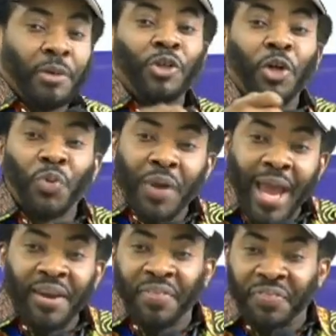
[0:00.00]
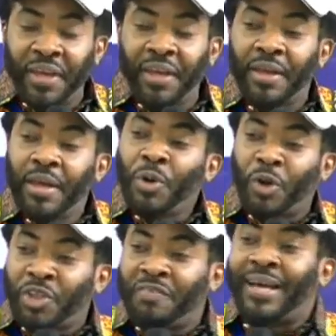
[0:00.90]
who is not doing anything
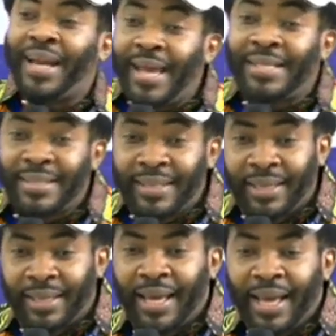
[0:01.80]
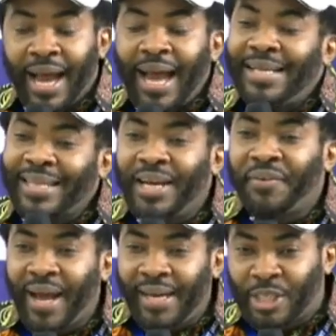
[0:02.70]
because of an NTD. And these are the
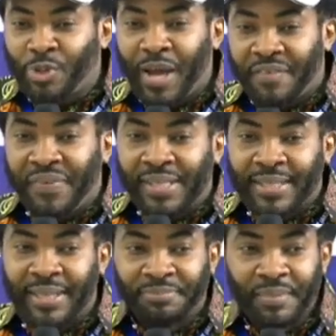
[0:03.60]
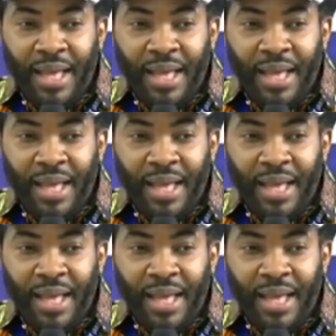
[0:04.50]
realities we are facing.